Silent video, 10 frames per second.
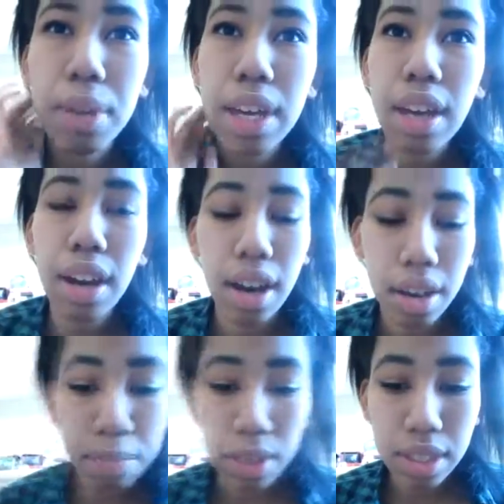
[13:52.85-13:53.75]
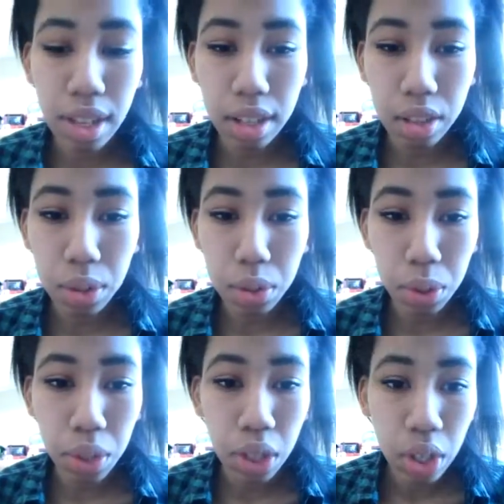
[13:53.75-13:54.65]
bit, um, it's not too
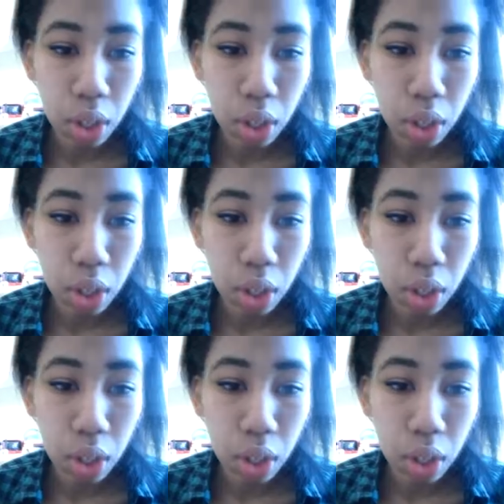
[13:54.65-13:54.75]
short.